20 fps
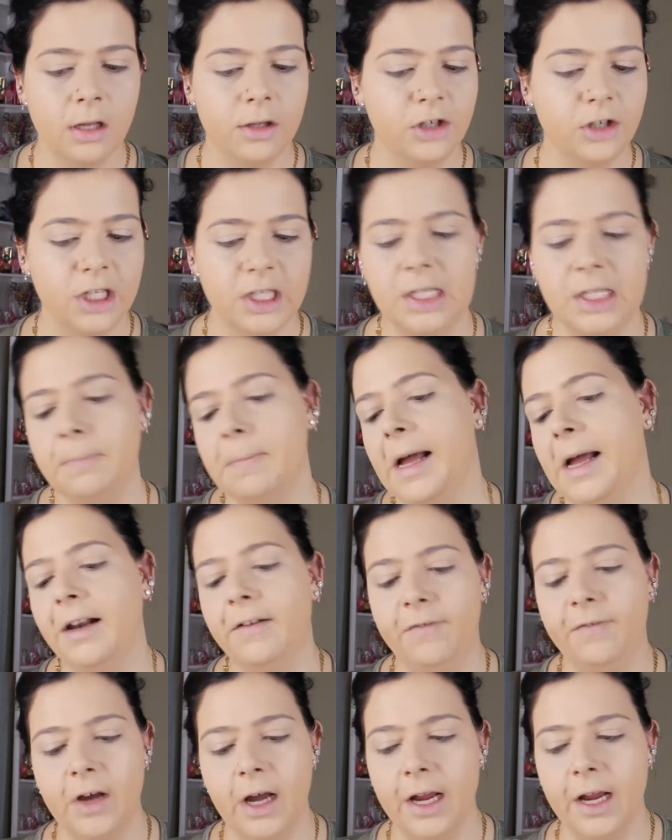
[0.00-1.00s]
Just to
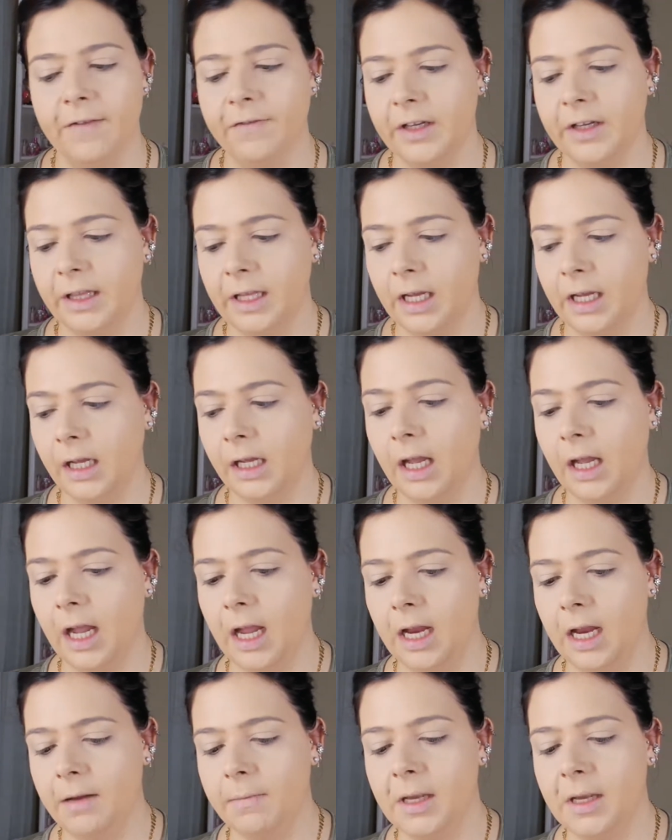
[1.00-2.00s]
mattify everything,
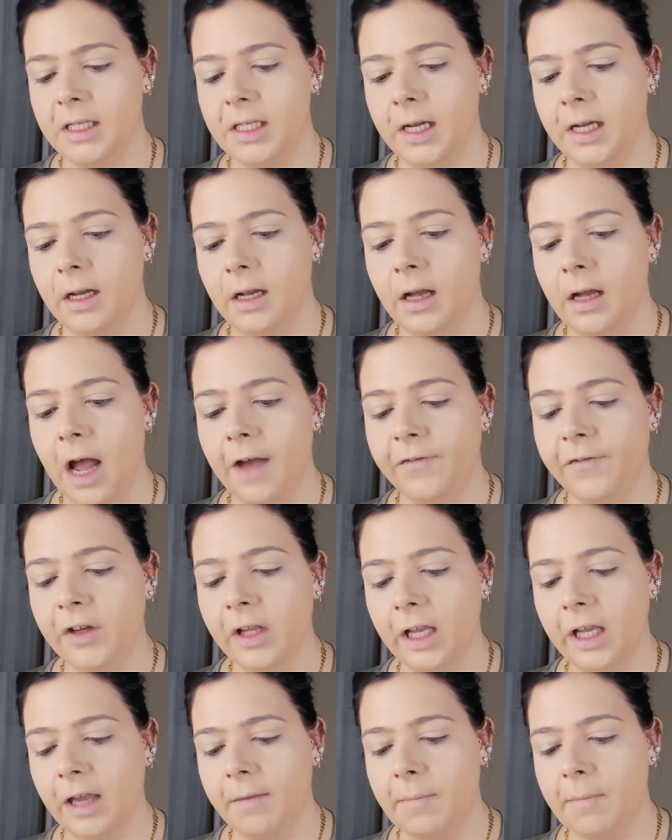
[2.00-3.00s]
and I feel
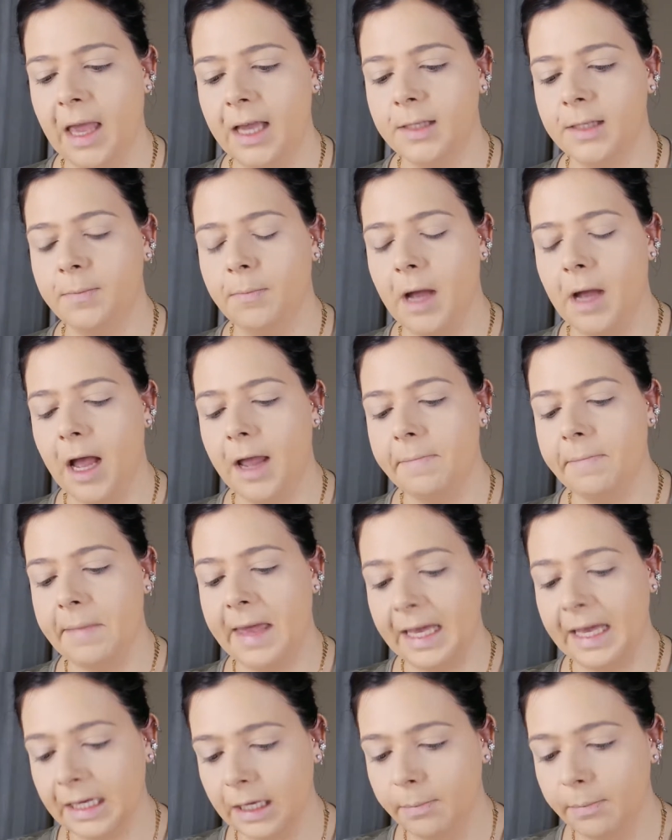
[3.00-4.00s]
like it makes my
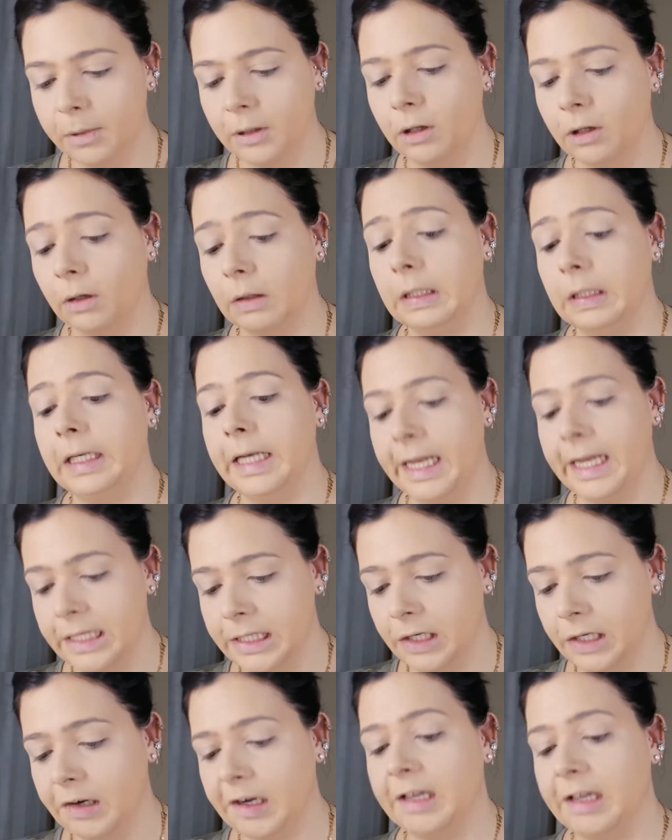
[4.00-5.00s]
makeup look
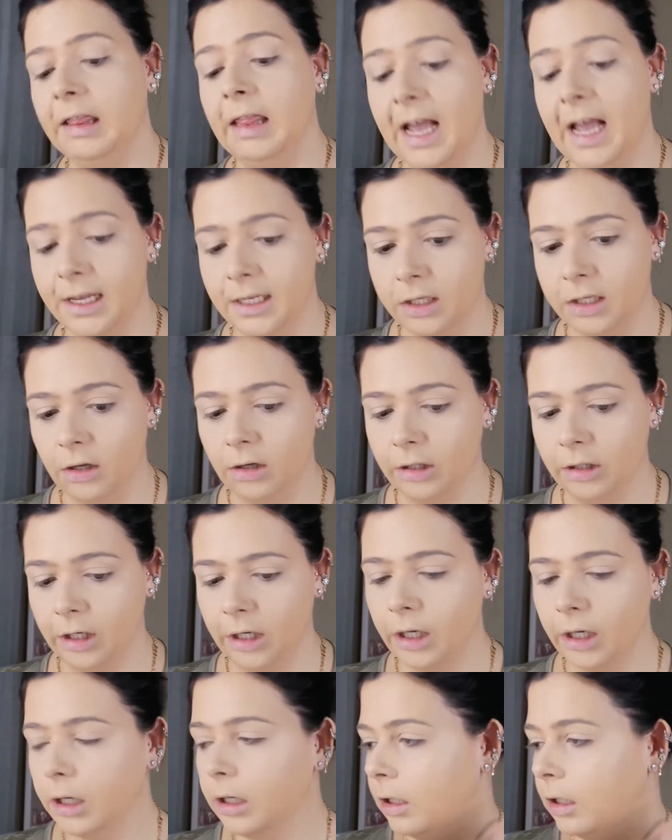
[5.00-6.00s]
nicer and last
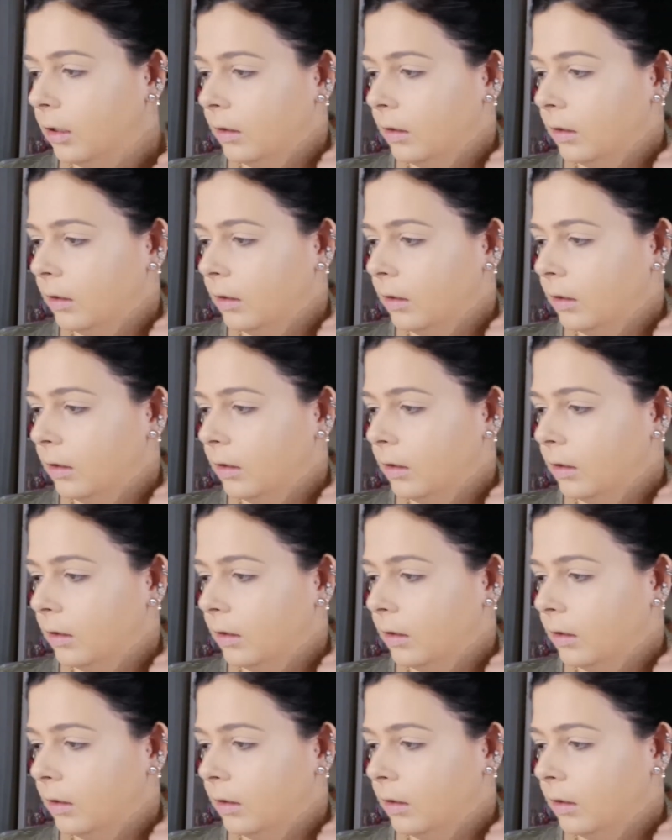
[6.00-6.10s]
longer.